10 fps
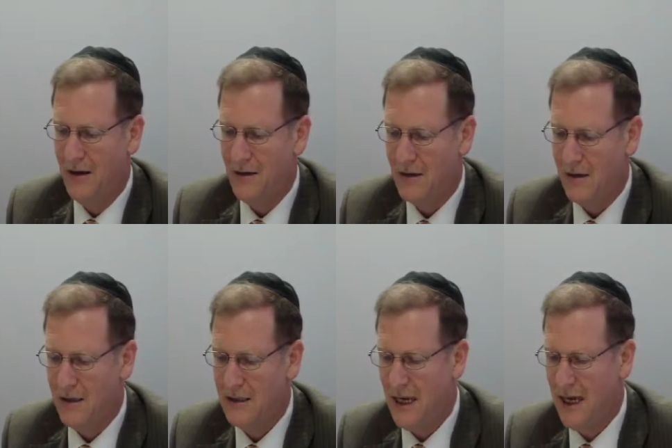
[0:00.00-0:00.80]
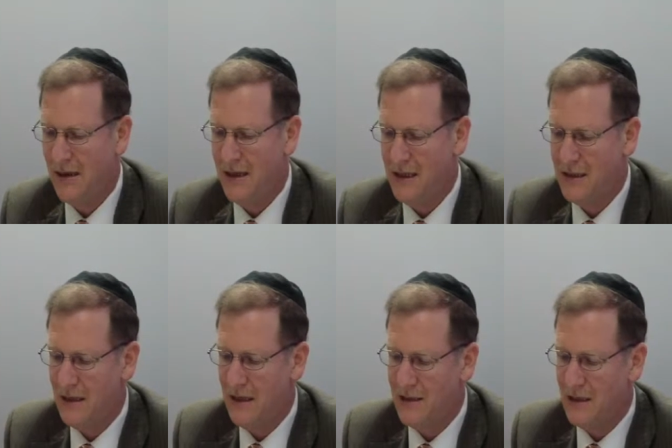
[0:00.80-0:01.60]
So he said it's
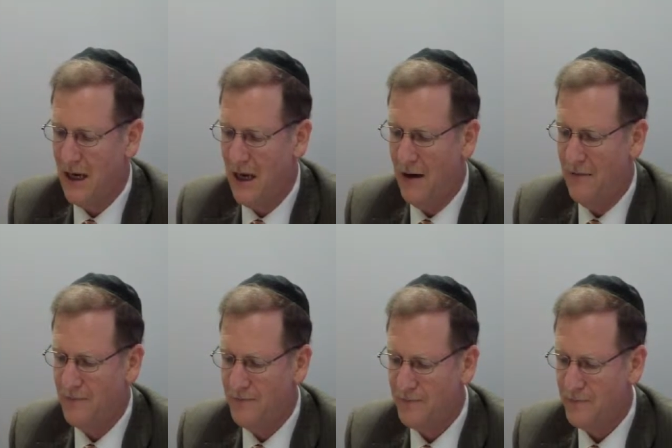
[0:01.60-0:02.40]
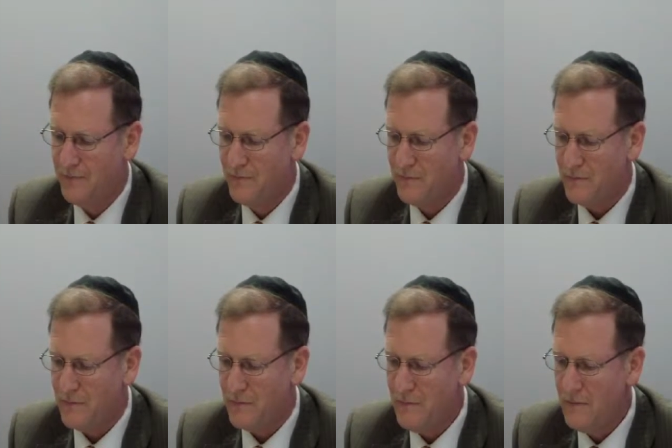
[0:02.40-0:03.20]
it's uh,
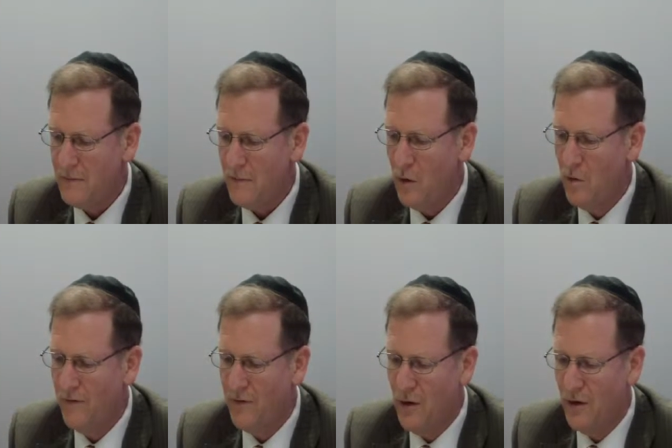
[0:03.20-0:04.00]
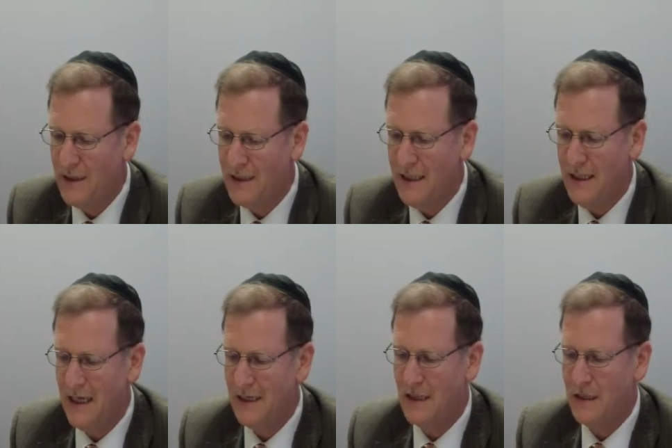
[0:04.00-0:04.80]
we view the city
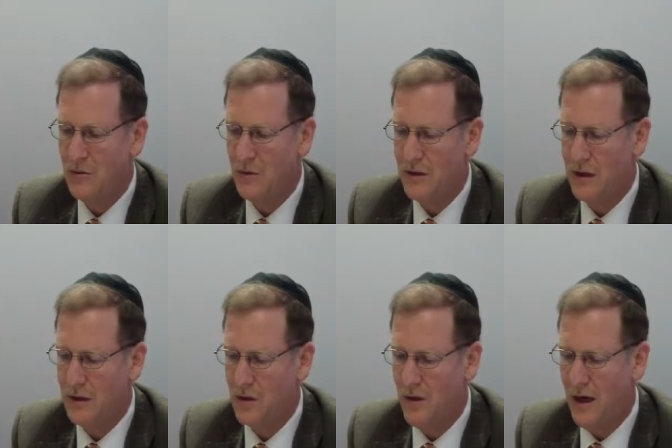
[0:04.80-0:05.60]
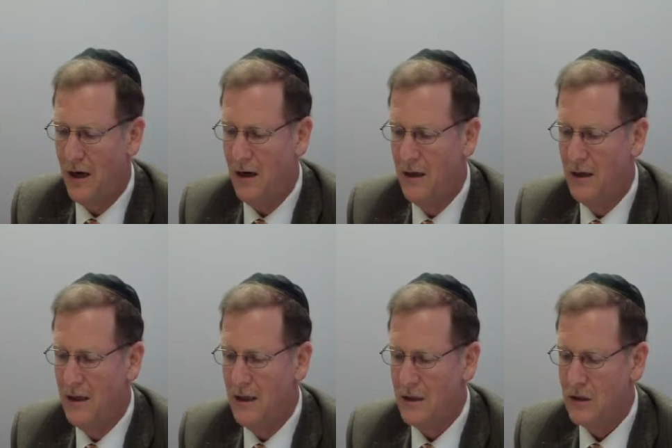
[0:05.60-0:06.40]
as it was a square.
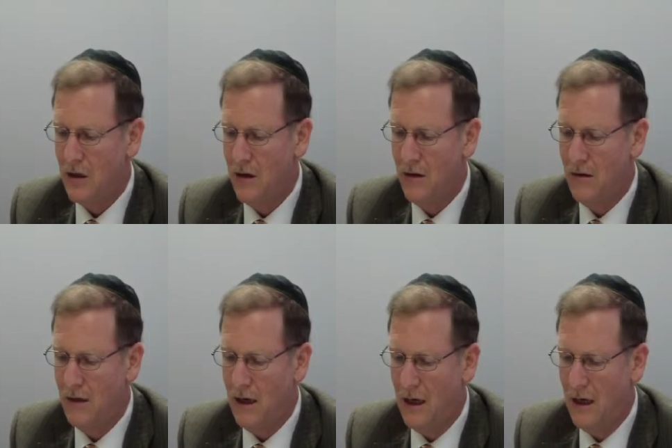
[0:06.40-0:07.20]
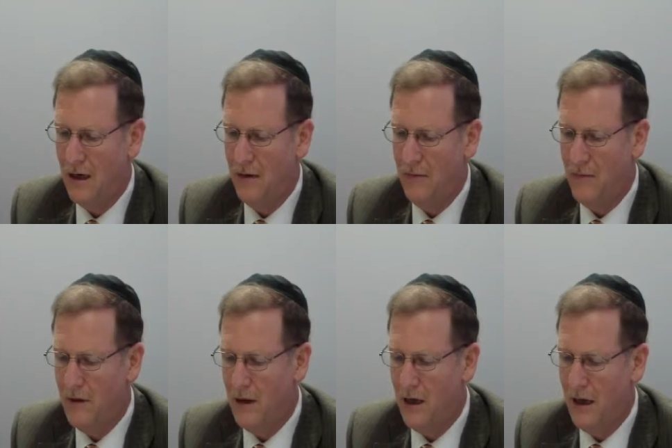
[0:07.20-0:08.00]
So um,
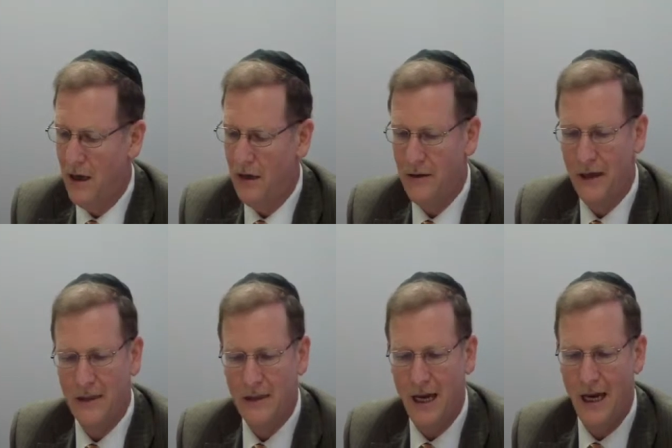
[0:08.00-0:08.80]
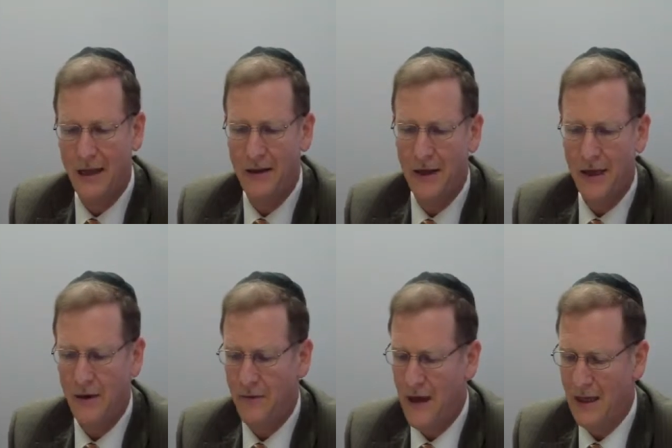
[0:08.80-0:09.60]
uh, they said
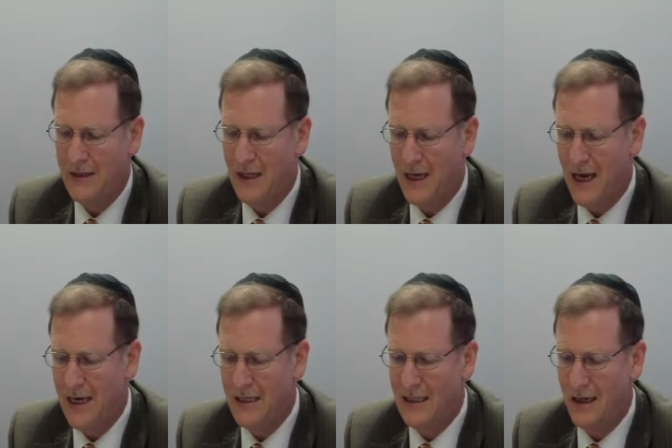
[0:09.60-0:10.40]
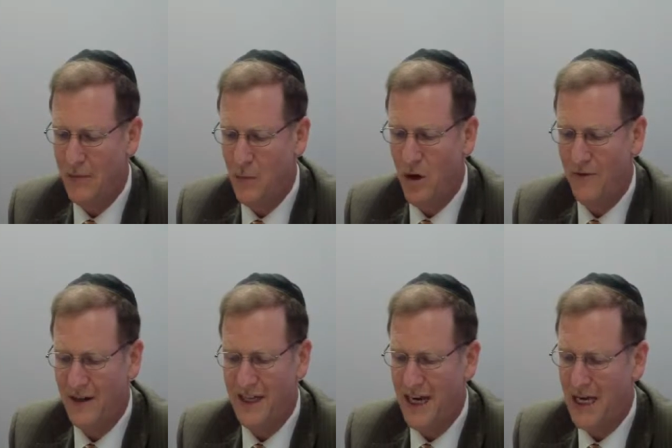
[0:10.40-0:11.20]
if that's the case,
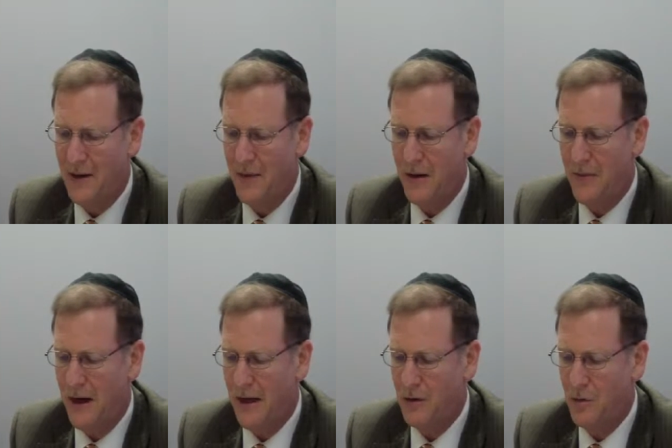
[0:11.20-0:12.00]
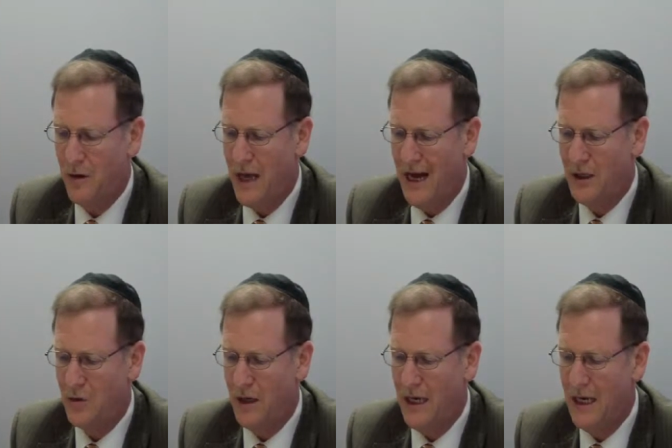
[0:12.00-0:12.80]
do we
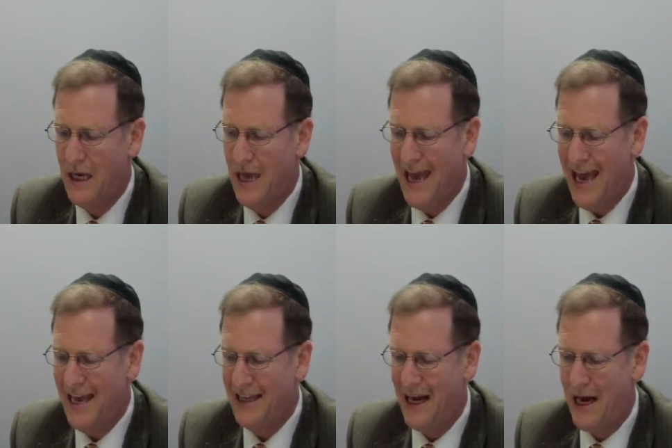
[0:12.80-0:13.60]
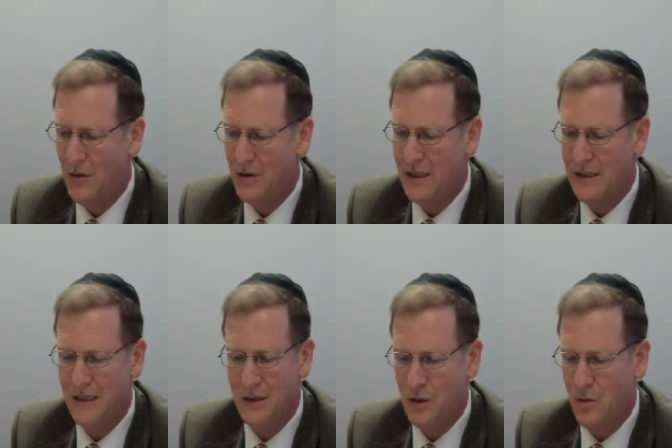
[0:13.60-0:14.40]
actually add houses
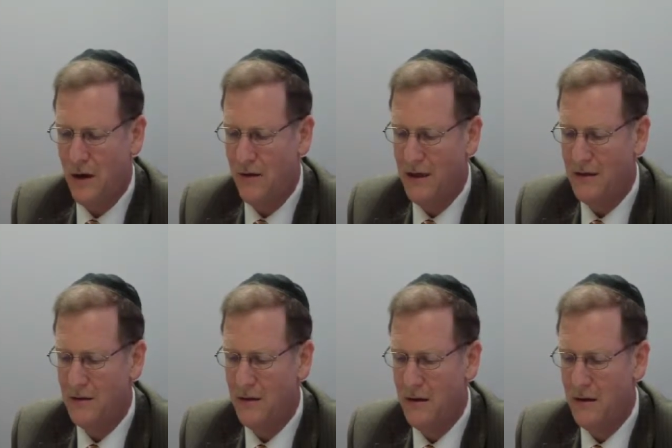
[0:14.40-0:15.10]
and square it?